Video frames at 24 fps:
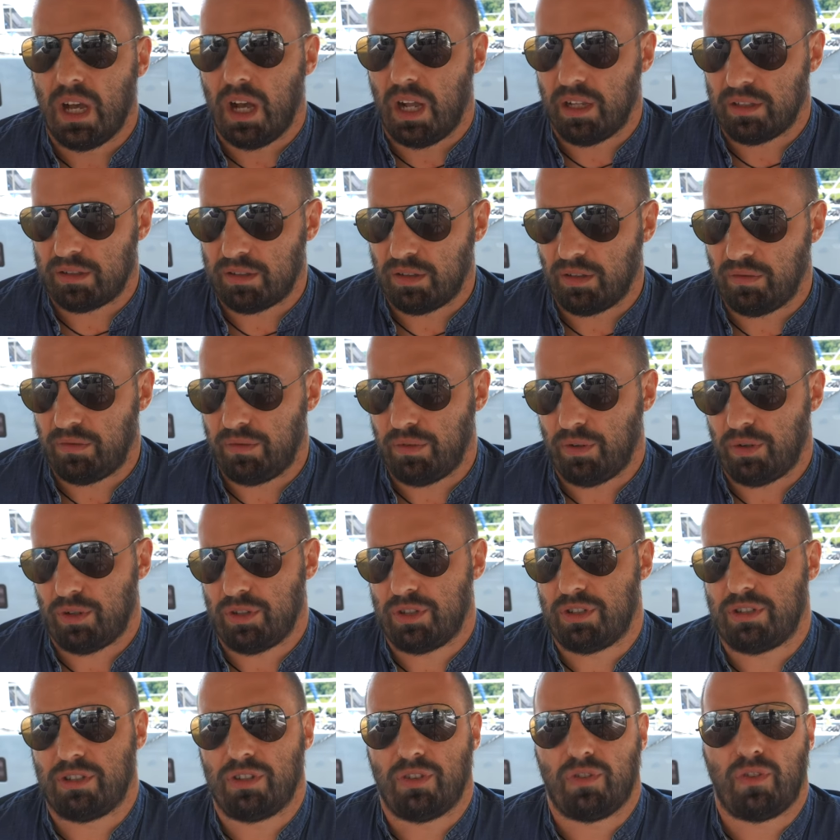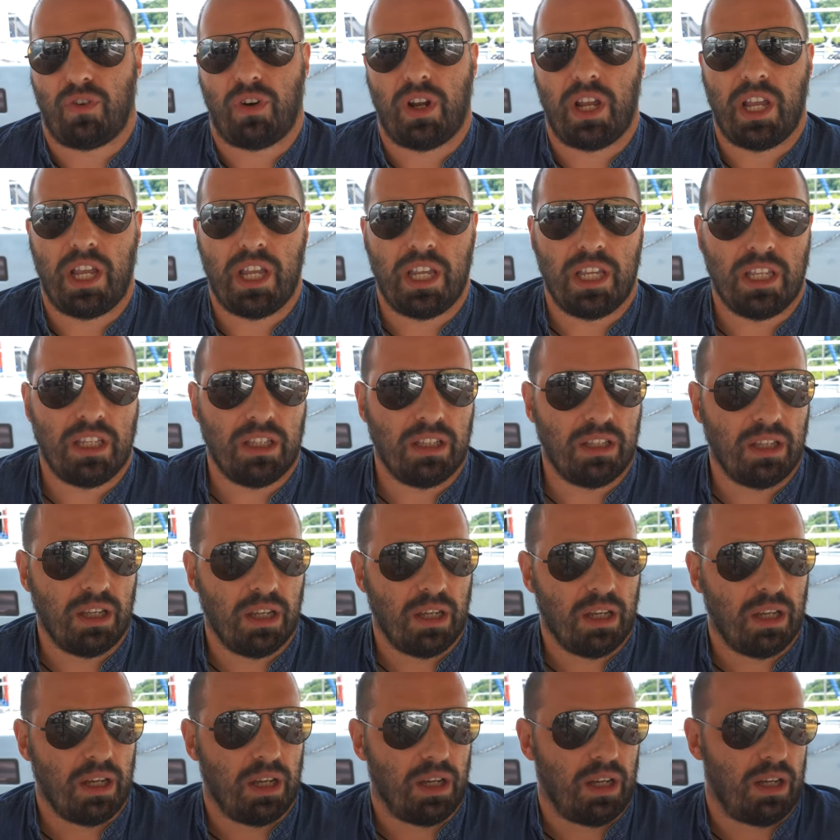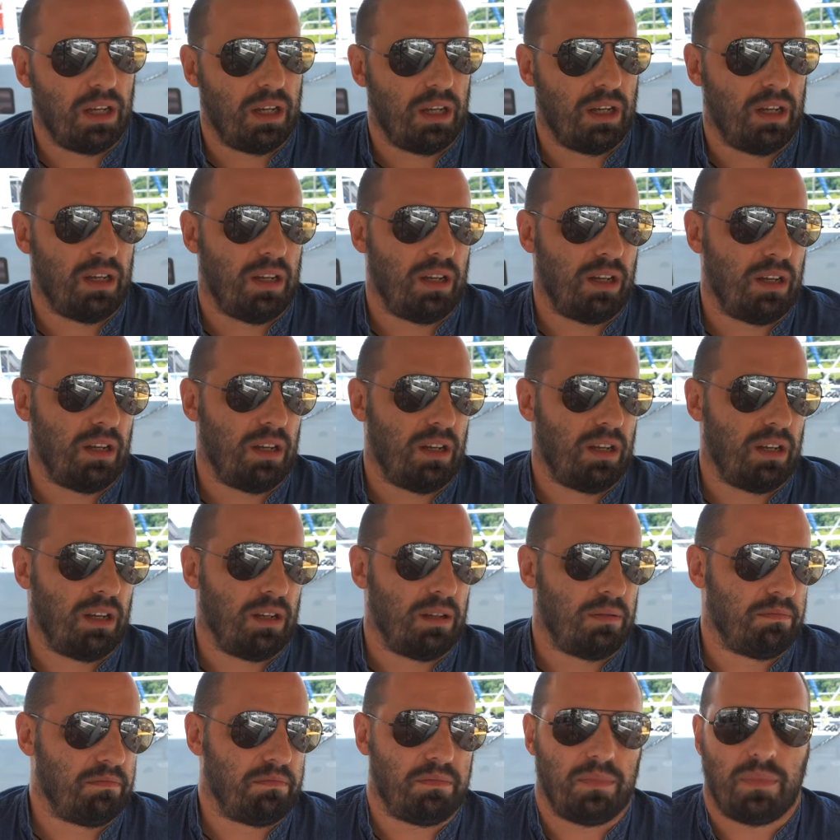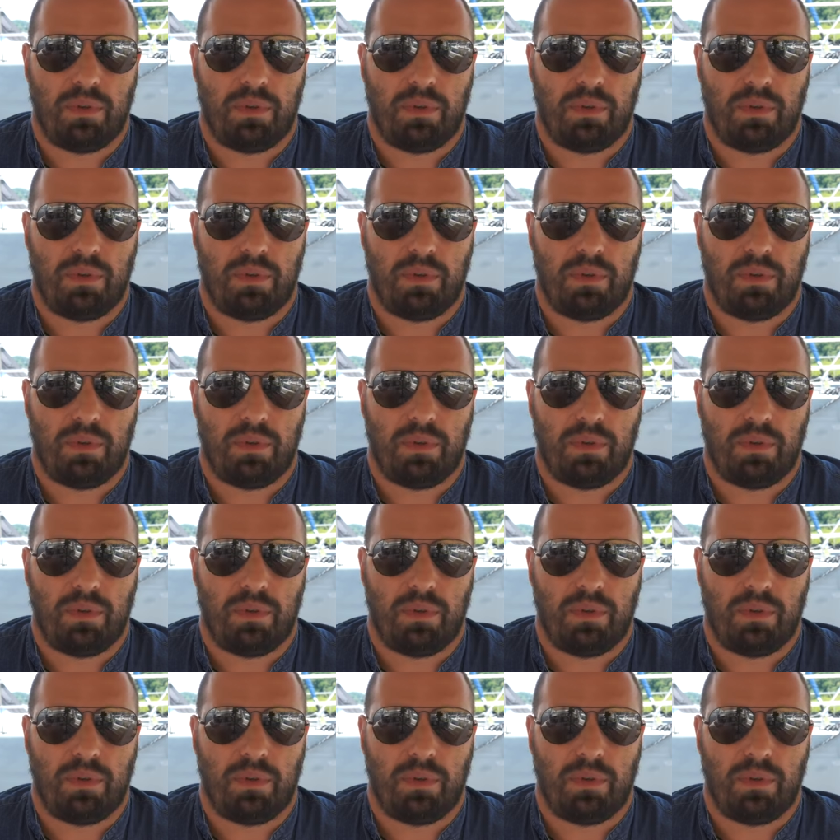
until first rain, uh,